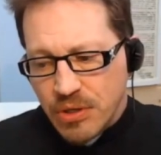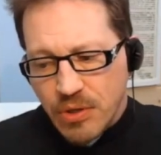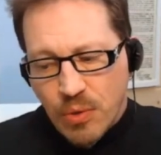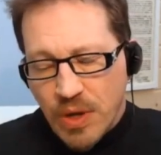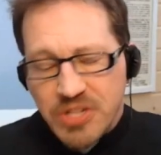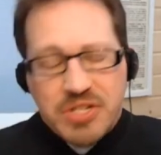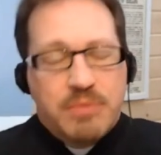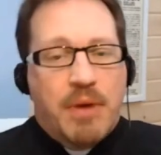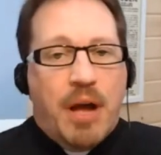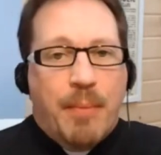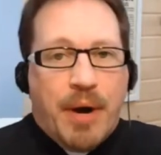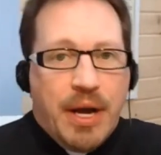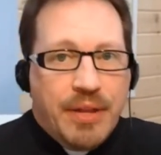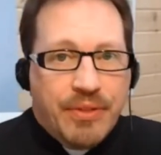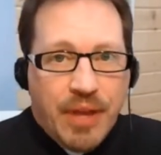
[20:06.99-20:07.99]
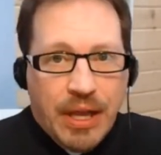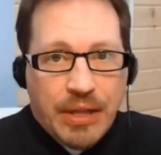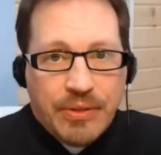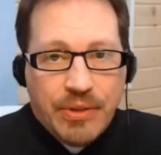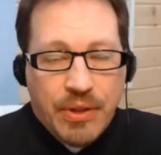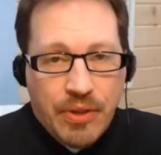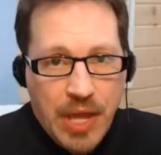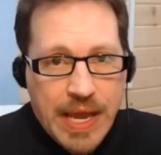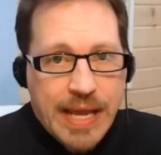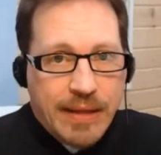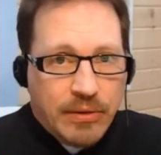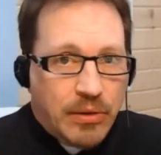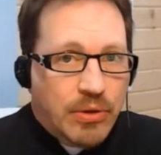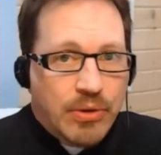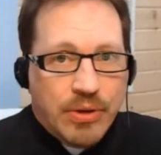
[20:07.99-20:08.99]
question in my mind that they
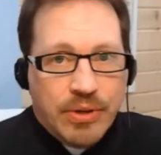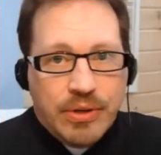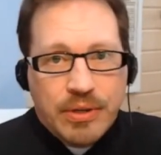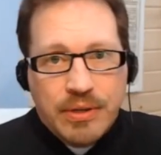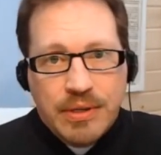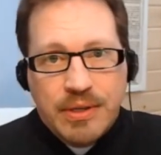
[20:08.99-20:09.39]
learned